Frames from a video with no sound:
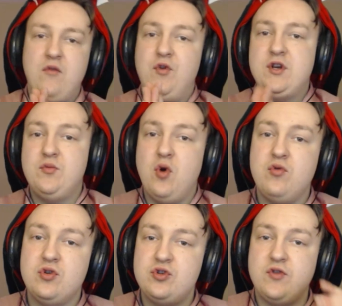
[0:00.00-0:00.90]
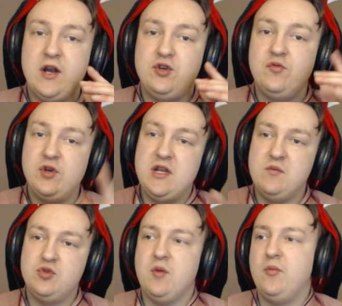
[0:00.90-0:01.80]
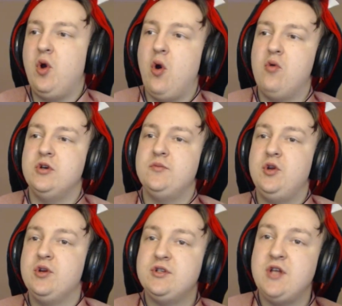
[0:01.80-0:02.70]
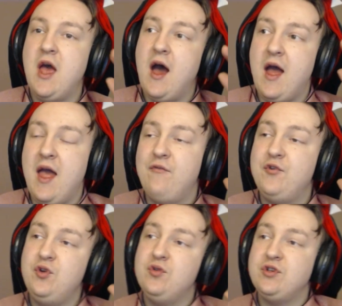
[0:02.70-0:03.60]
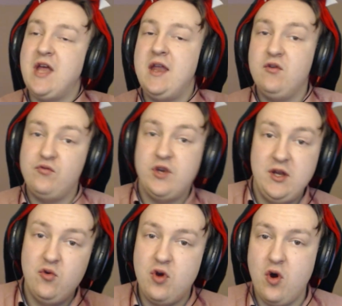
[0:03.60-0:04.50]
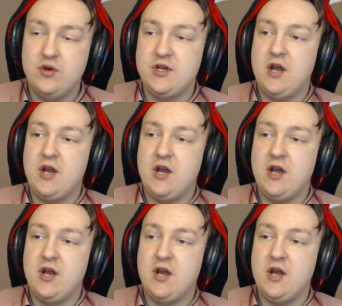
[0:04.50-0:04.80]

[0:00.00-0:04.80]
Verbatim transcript: Okay, first I'm going to try to redeem some codes because I haven't used any of the new codes.